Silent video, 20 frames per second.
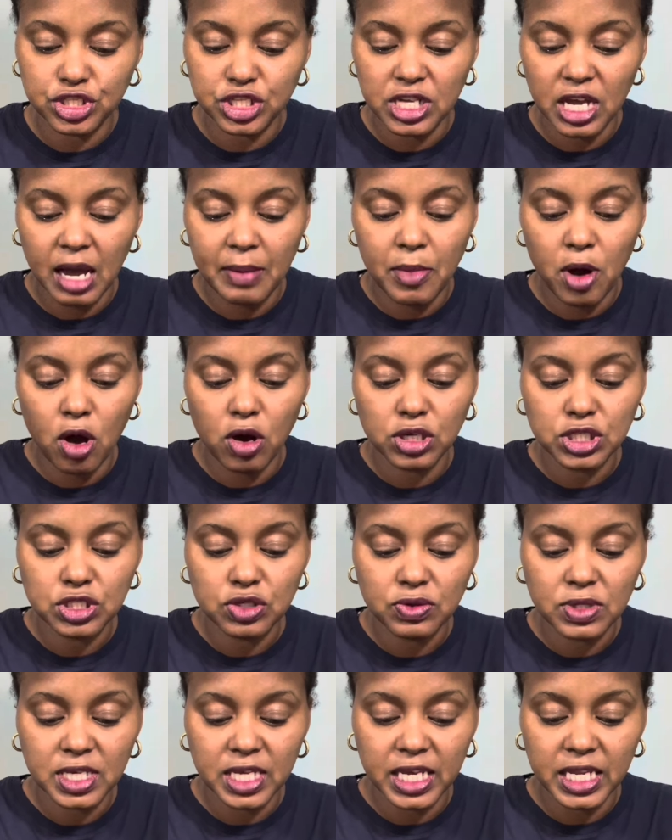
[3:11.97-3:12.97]
I'm
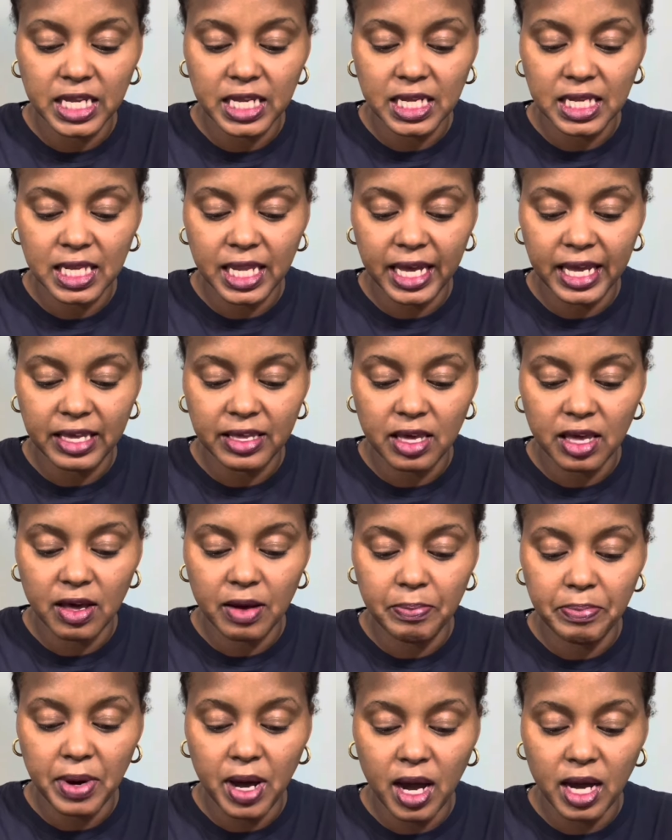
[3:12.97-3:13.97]
also getting like
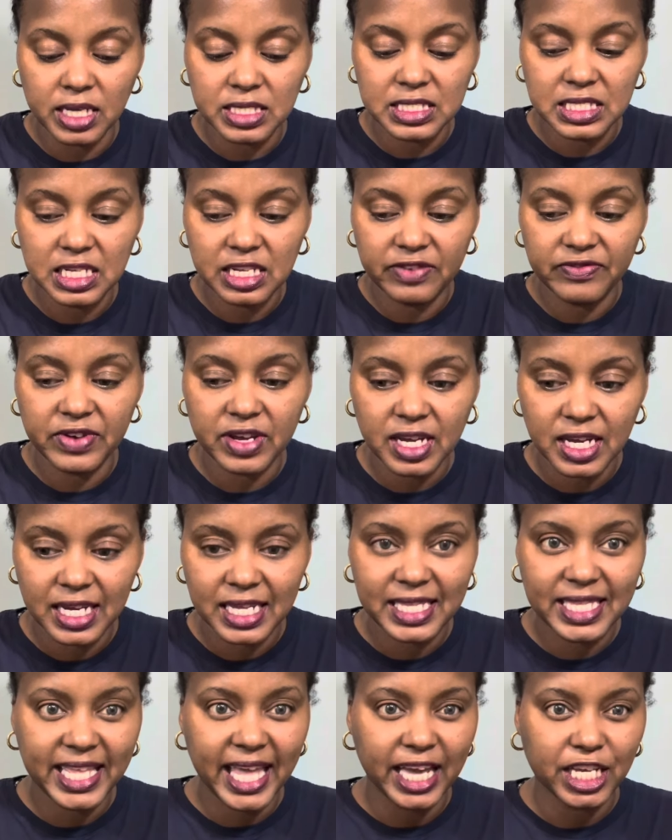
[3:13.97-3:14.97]
positive
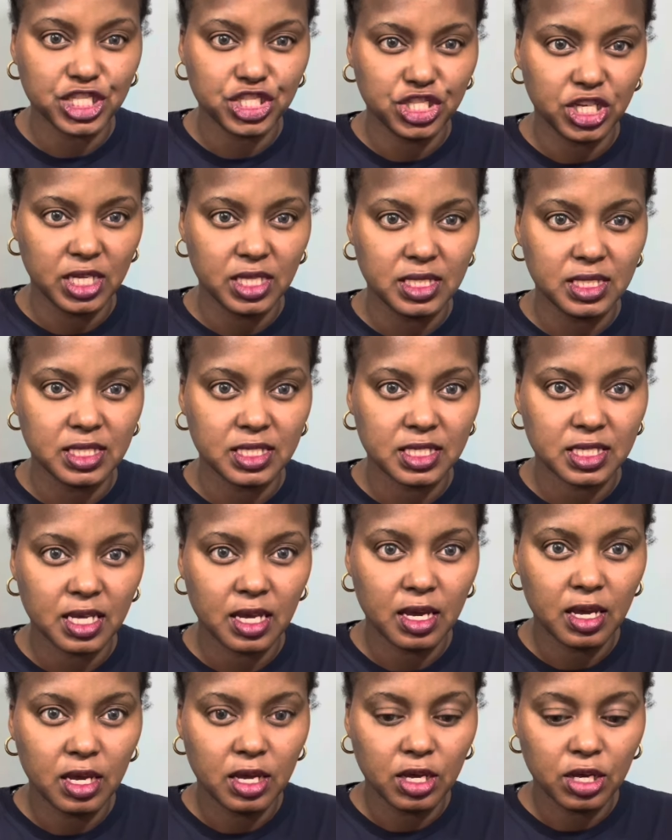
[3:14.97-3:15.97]
connections.
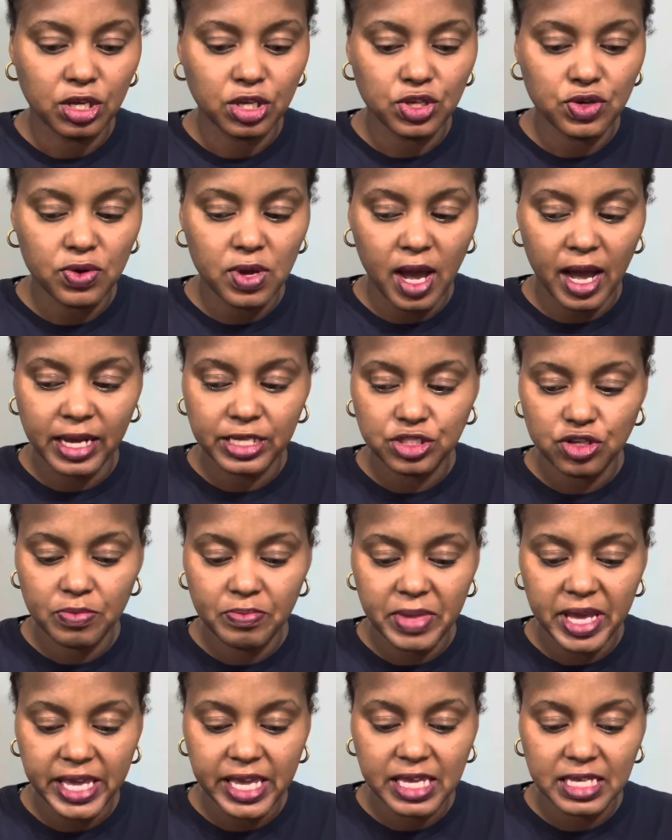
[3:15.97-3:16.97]
You guys are
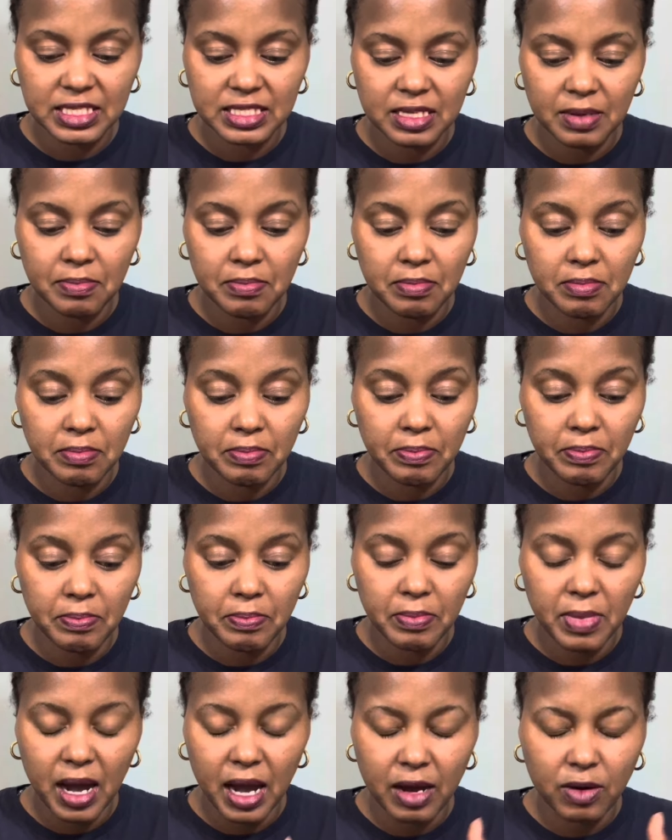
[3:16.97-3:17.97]
making some,
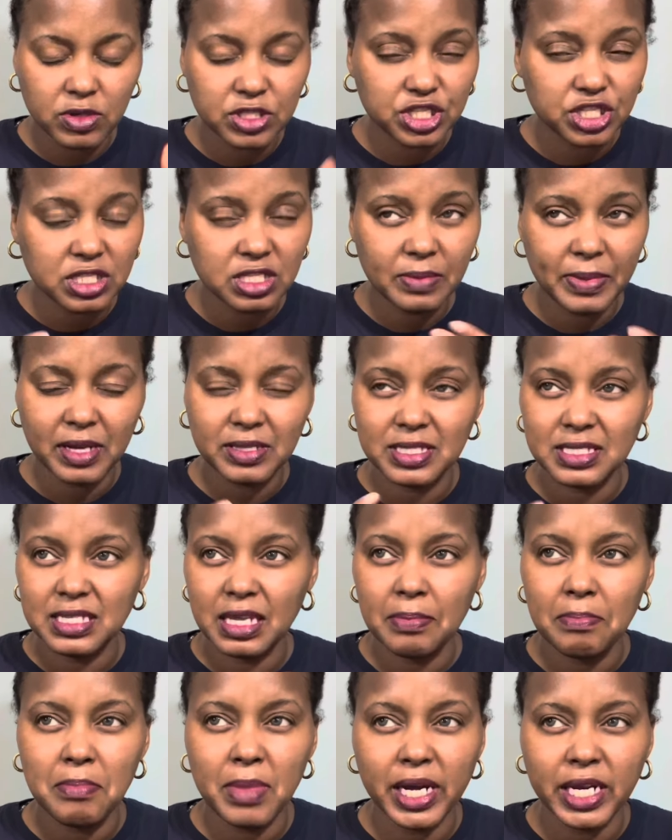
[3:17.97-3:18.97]
I was just about to
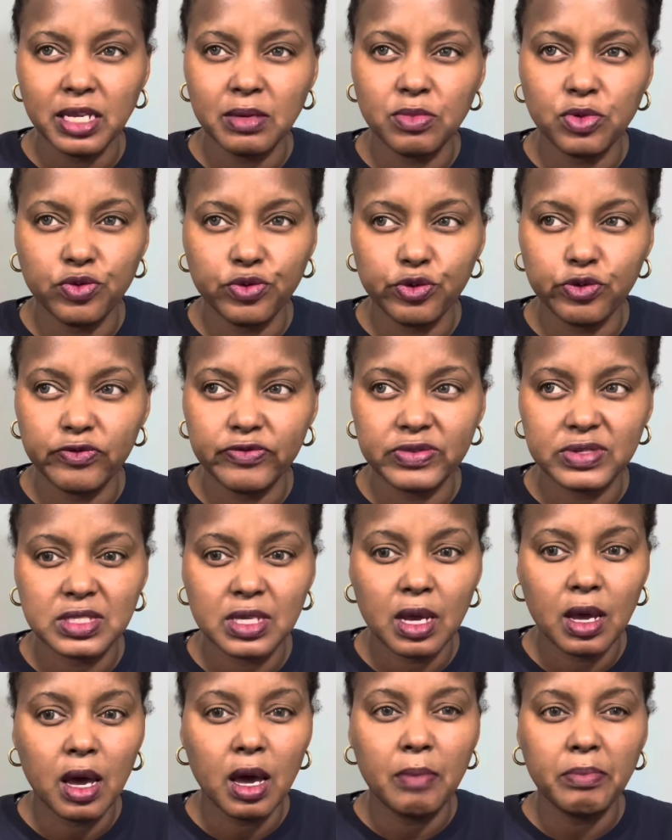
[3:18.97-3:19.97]
say money moves,
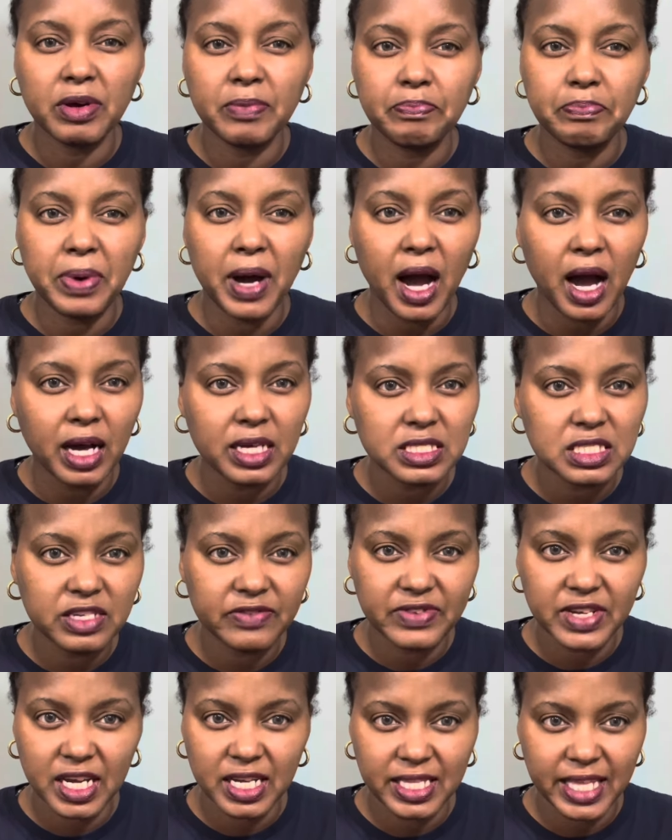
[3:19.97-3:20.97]
but
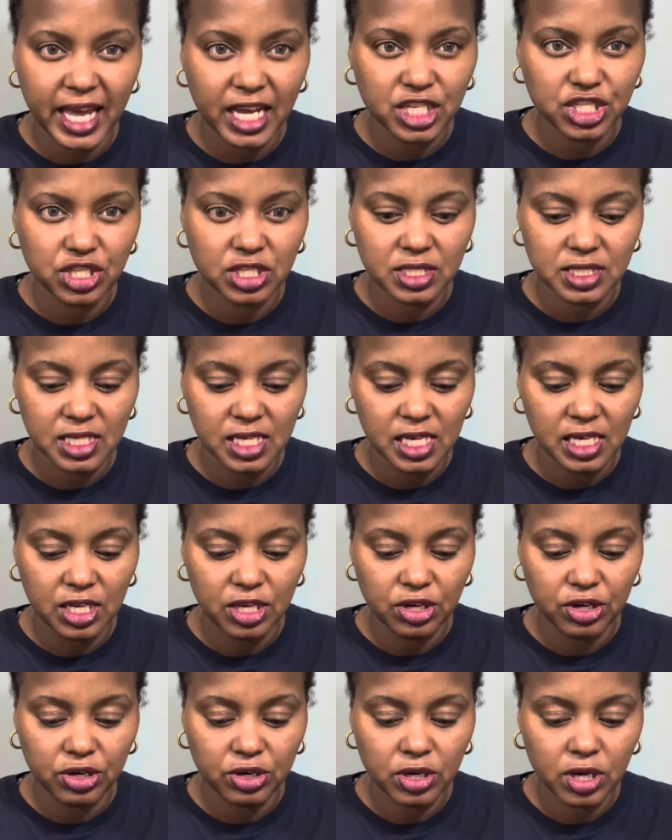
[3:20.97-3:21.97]
positive connections
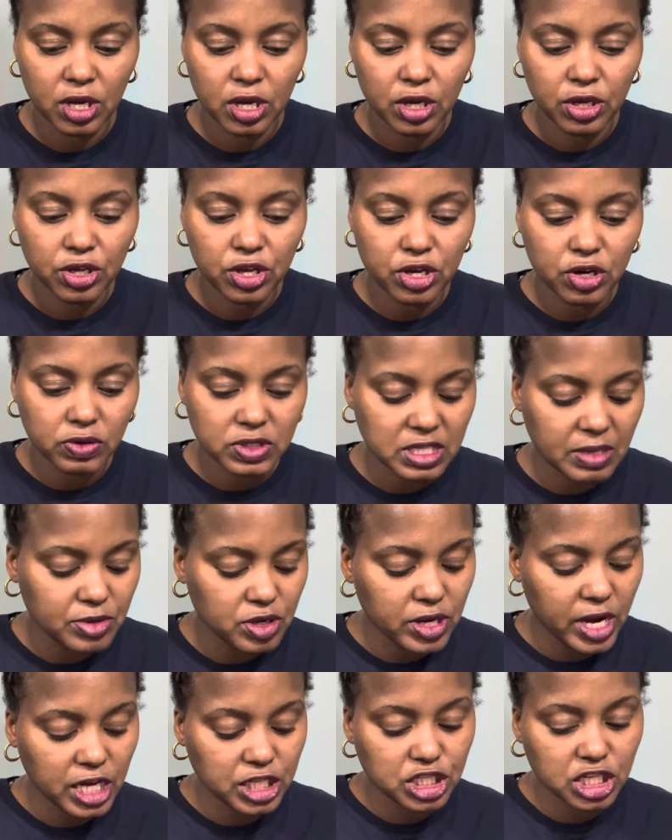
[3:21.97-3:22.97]
here. You know, some of
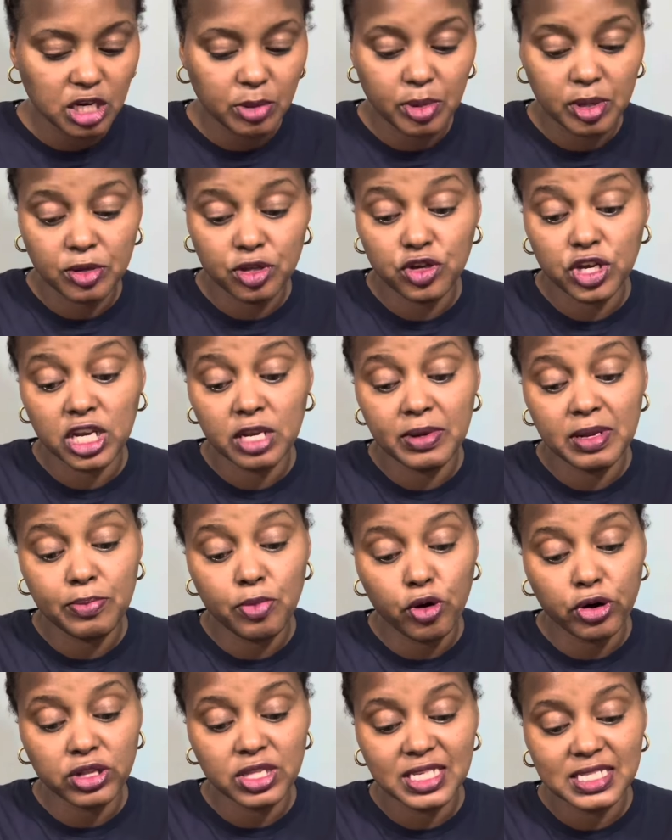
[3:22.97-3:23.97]
you guys could have been
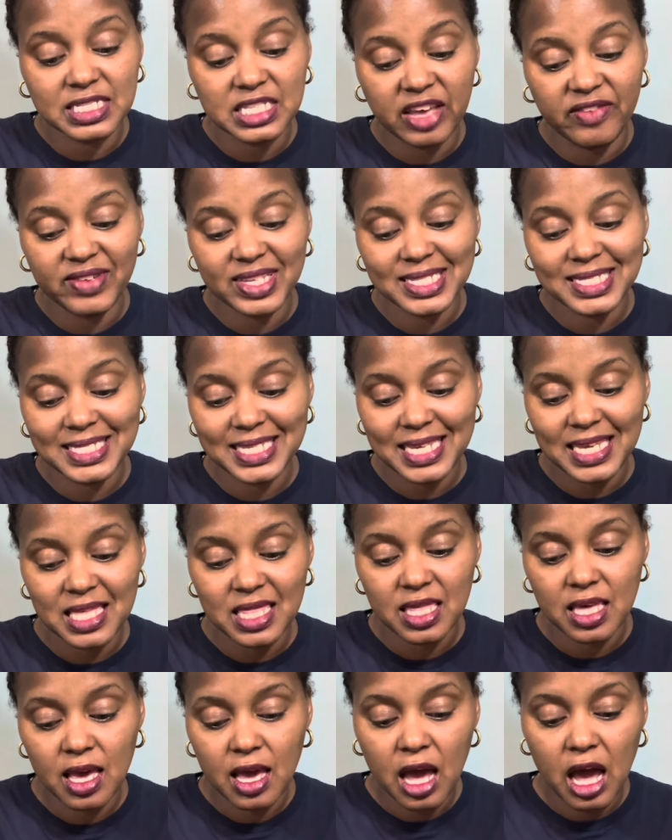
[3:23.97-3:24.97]
born on the
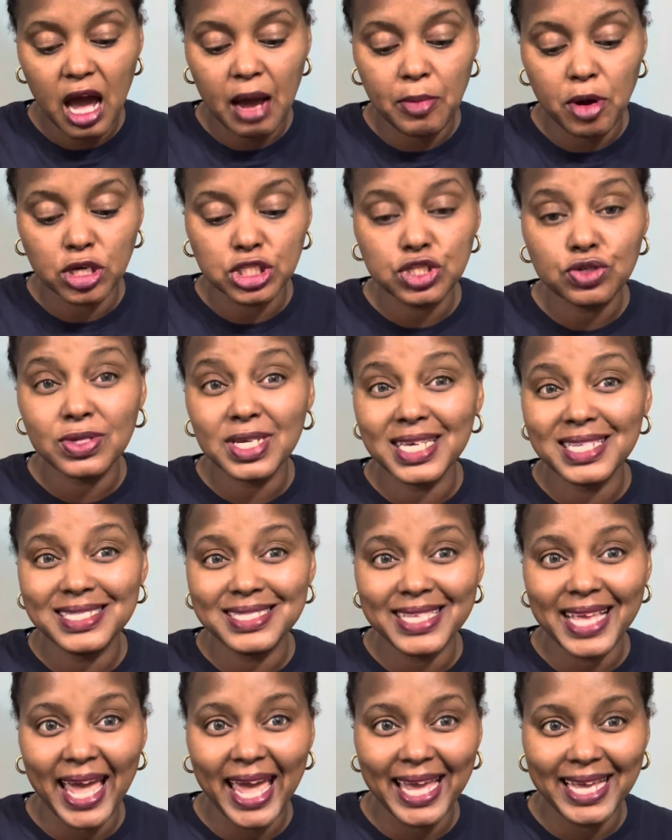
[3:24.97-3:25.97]
17th. I'm also
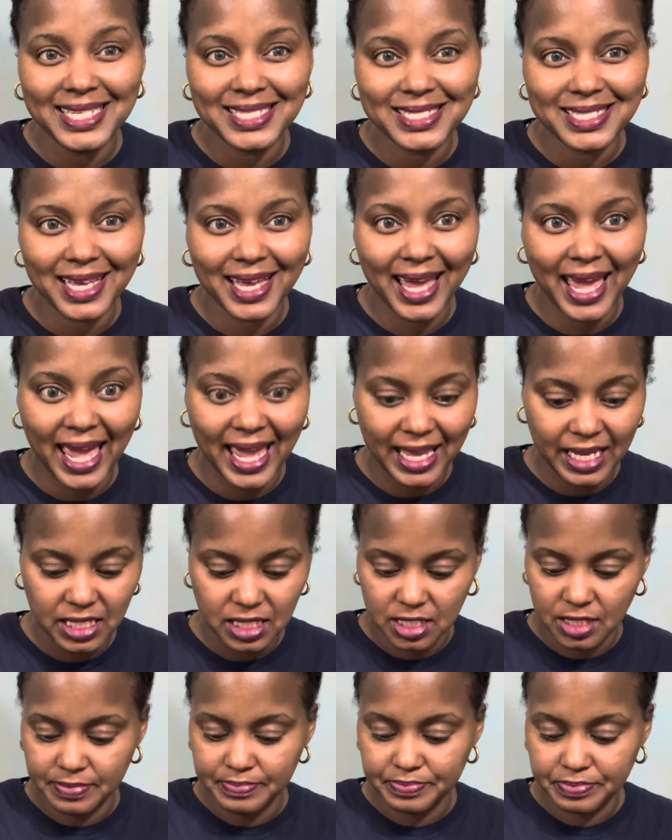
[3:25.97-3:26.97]
getting 8-8.